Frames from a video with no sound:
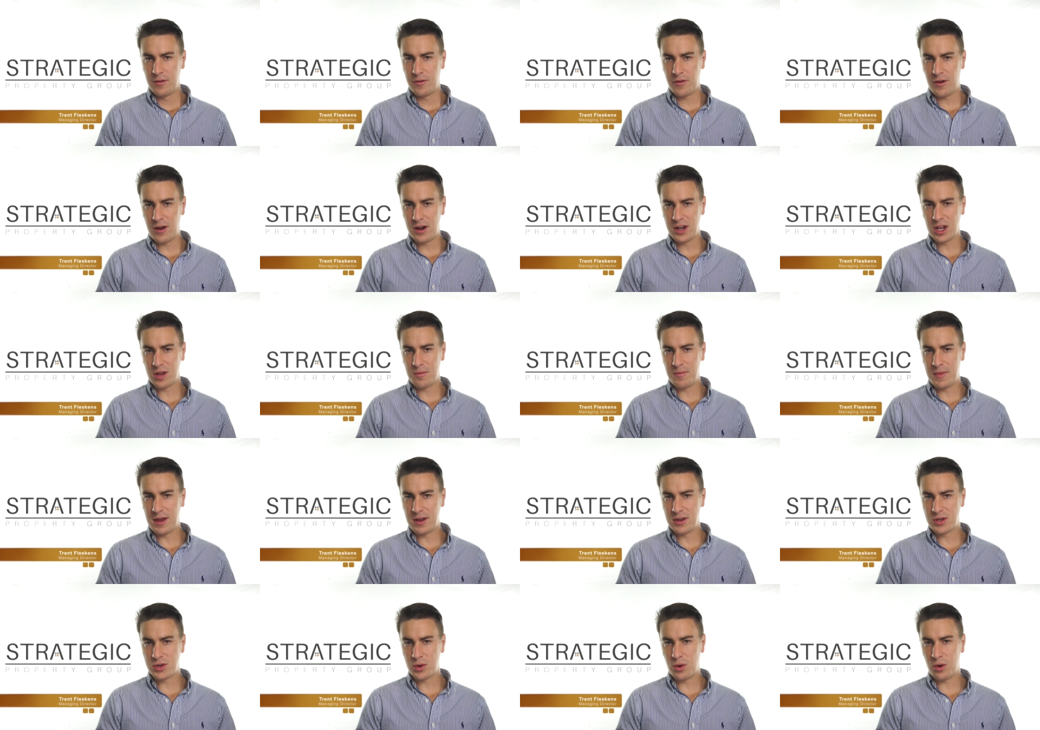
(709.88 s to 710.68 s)
Finding a
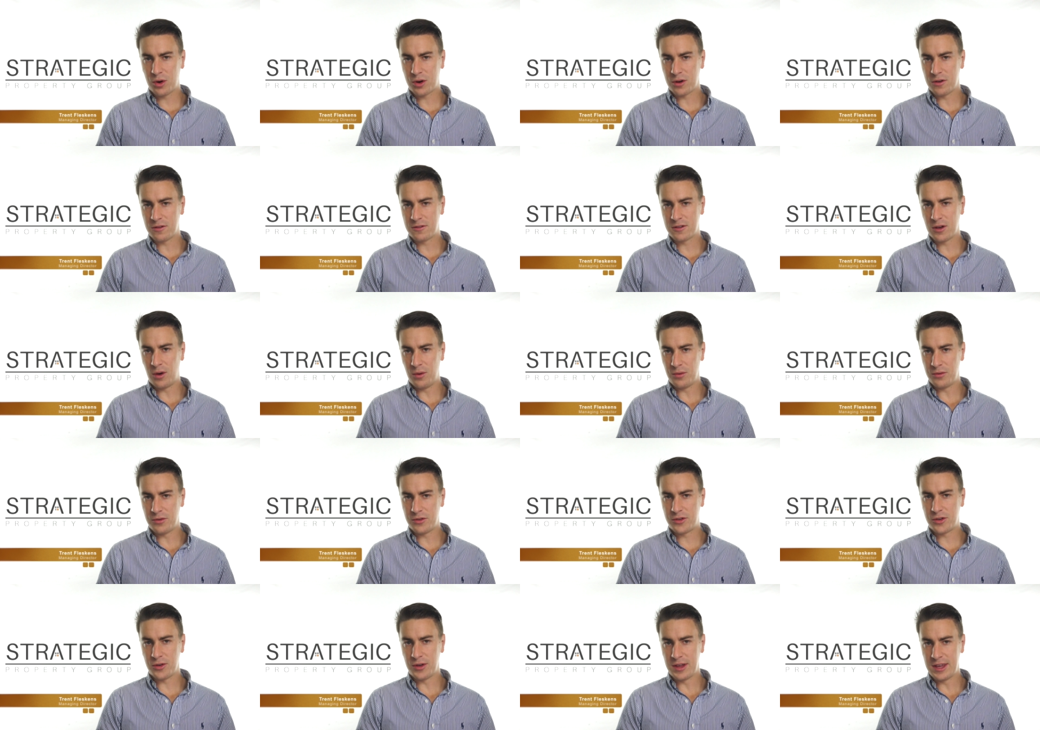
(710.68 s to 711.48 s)
mentor or
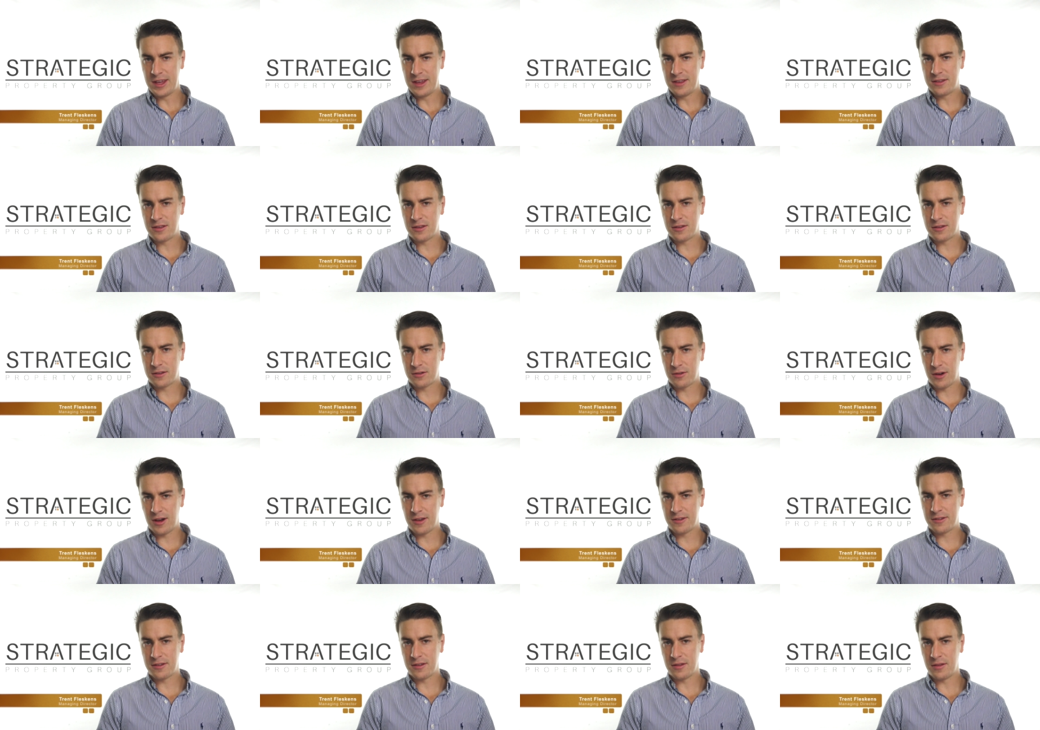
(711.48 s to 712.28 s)
consultant to ease the
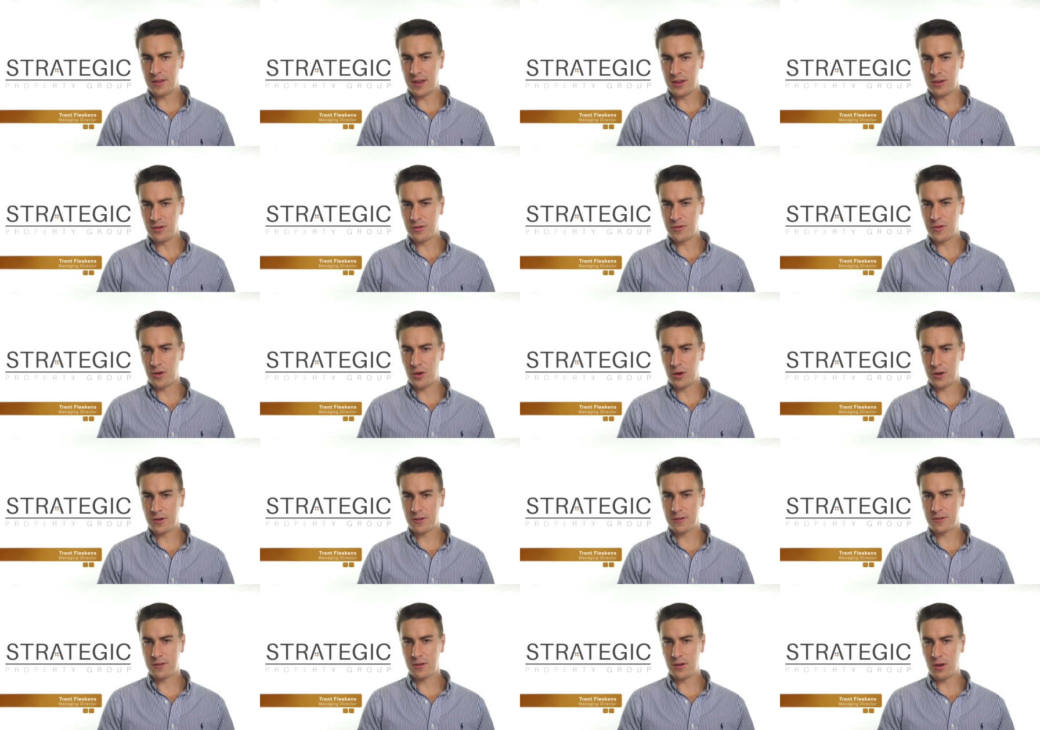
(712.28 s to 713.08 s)
stress and let you
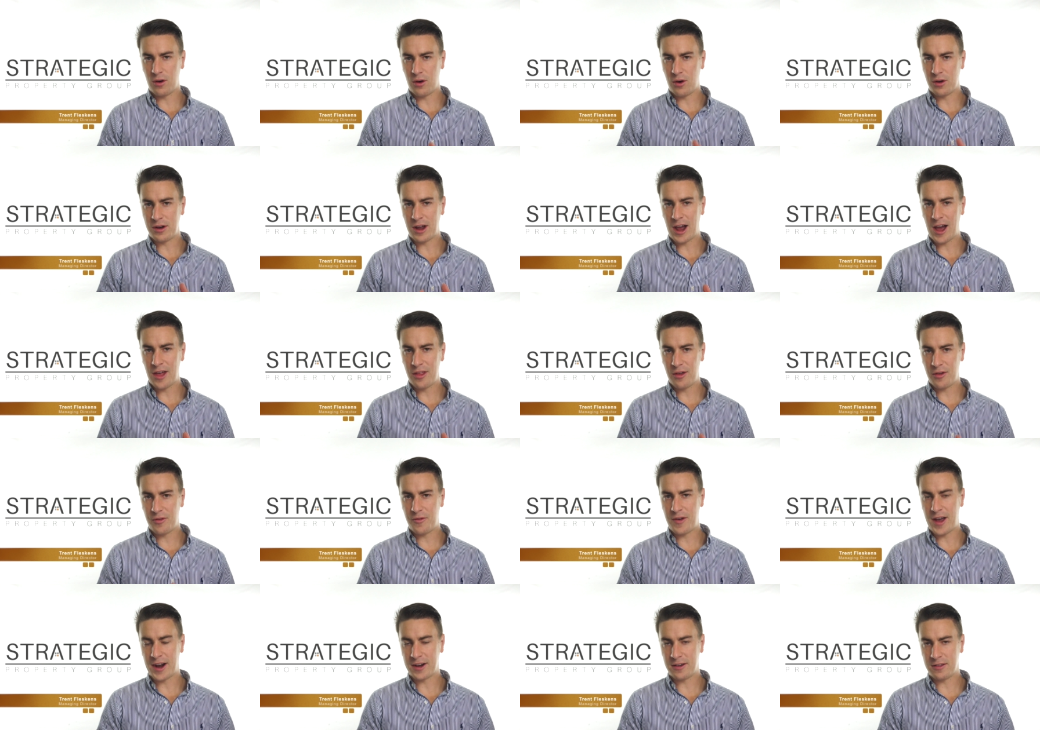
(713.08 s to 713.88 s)
focus on other
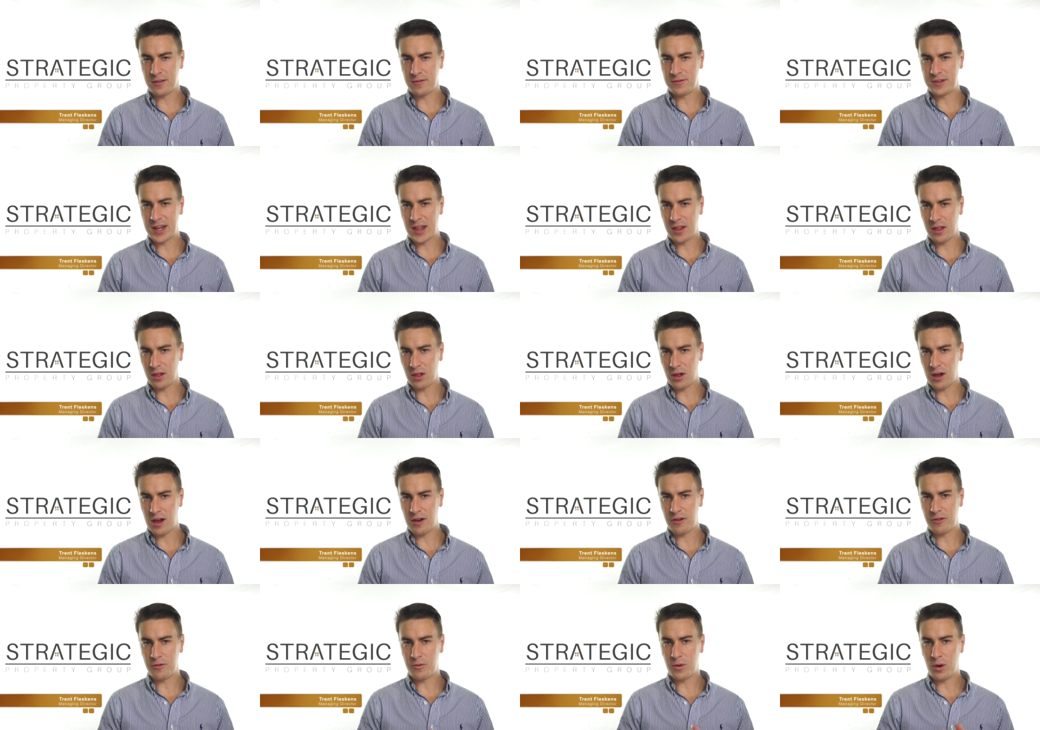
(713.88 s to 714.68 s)
factors of daily
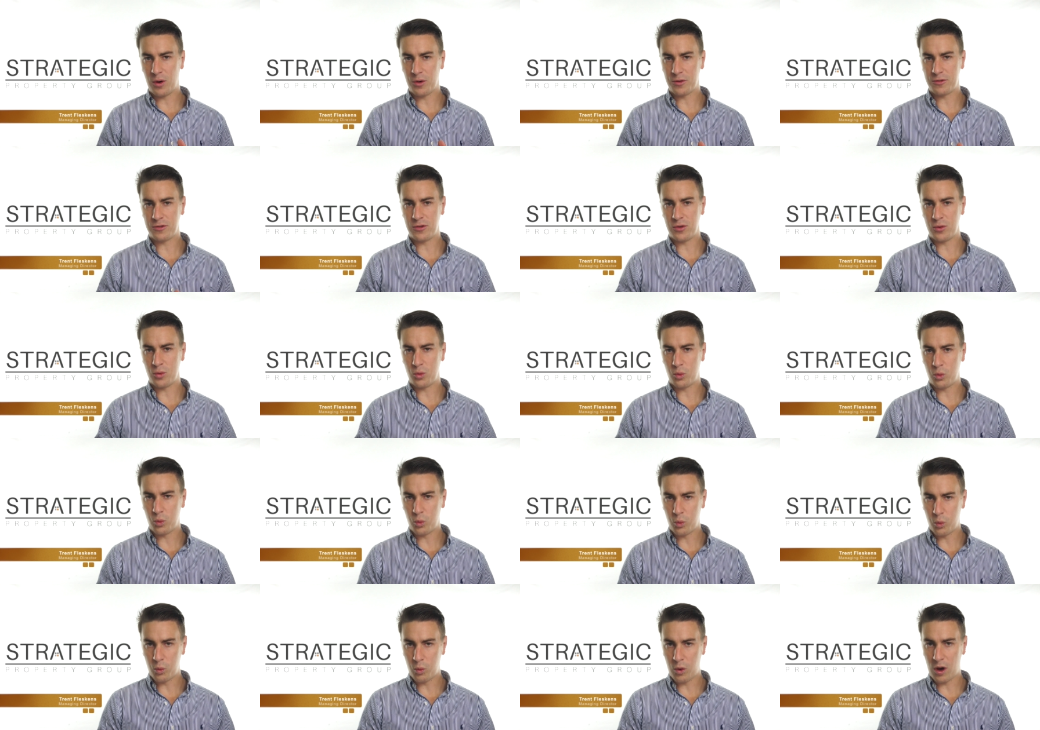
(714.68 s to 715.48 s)
life whilst
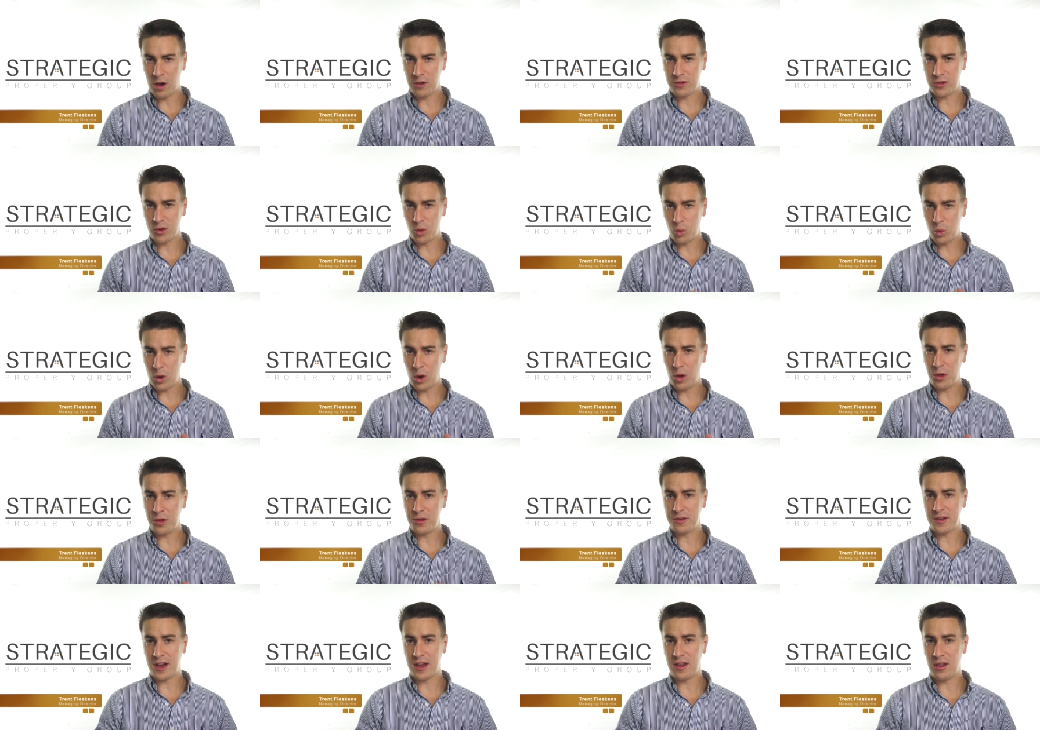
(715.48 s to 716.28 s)
your
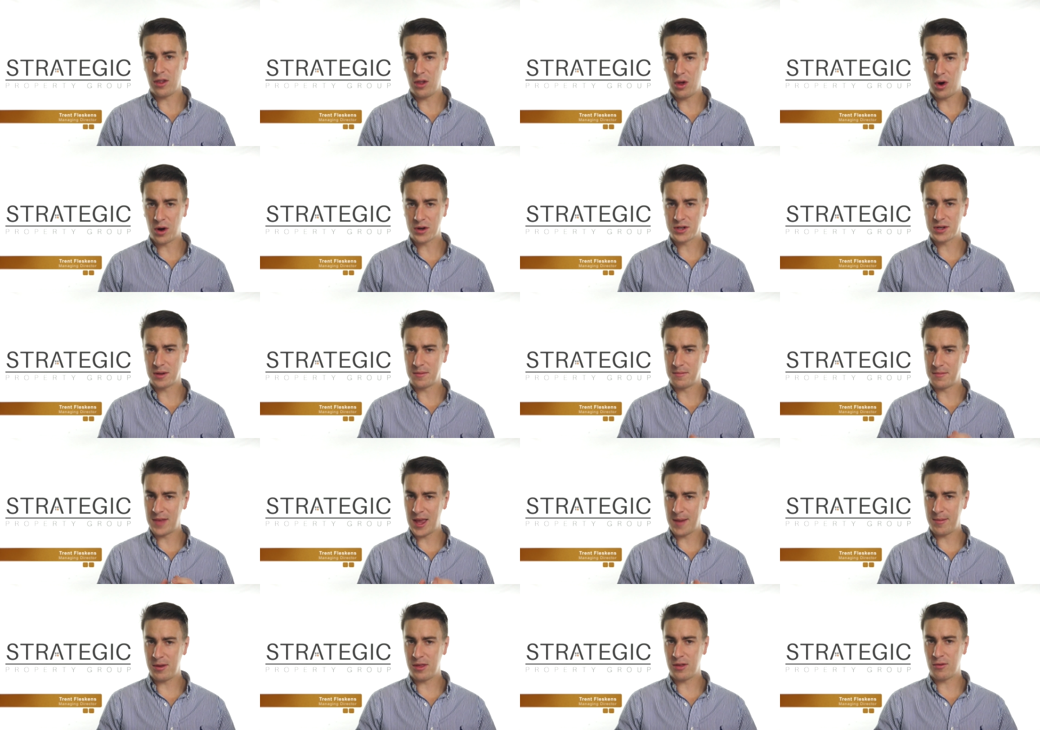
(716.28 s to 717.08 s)
wealth is unlocked
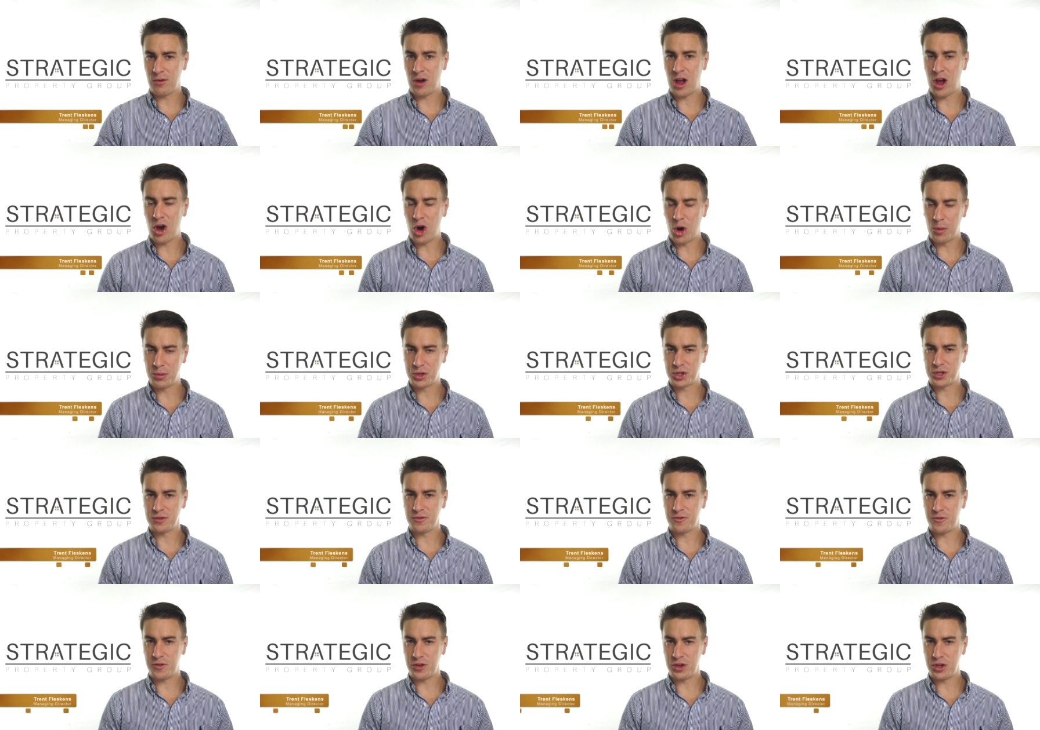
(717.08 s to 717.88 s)
may be the right
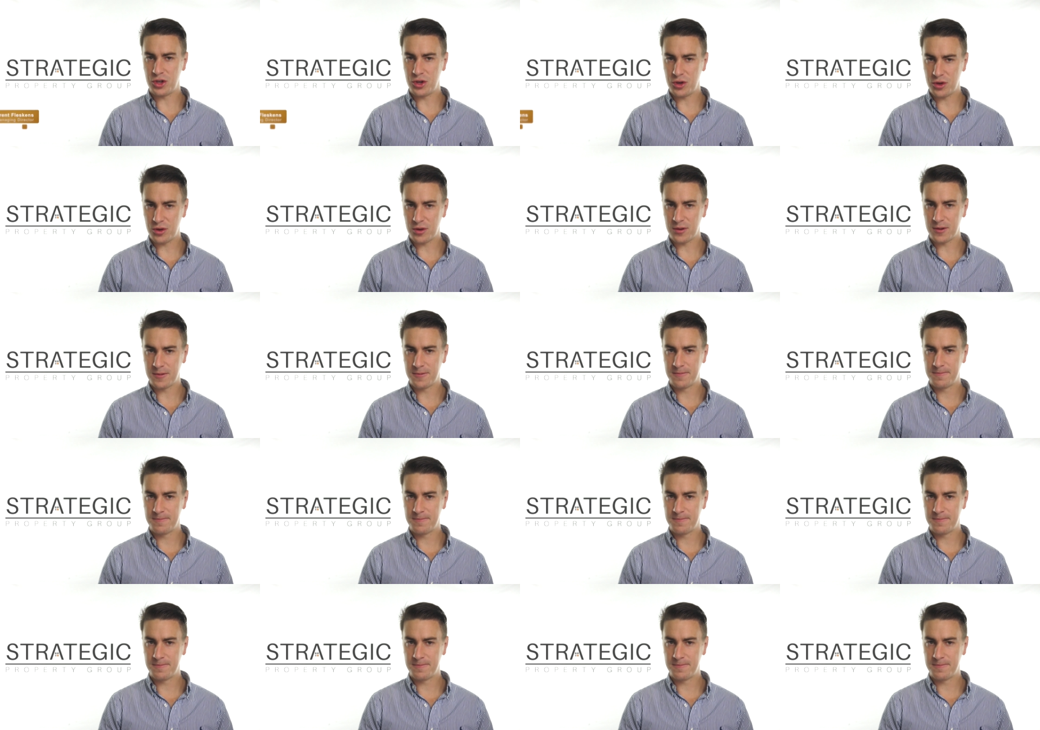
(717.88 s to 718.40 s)
option for you.